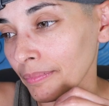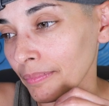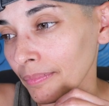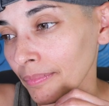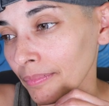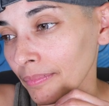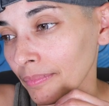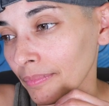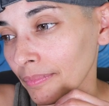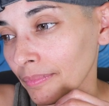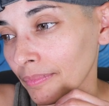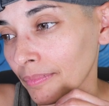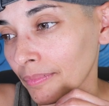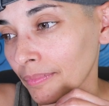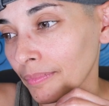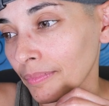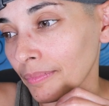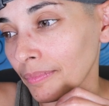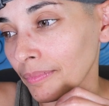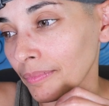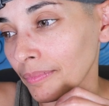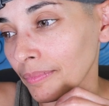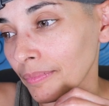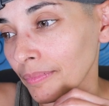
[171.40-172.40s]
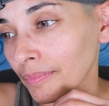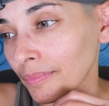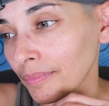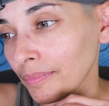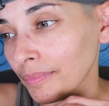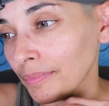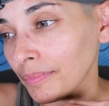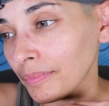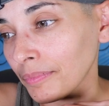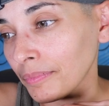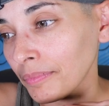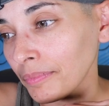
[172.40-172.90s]

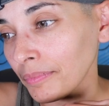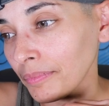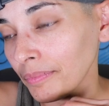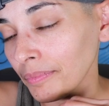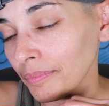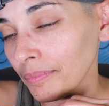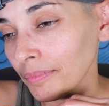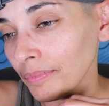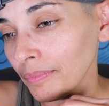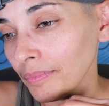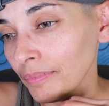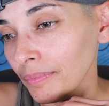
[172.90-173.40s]
No one is speaking in this clip.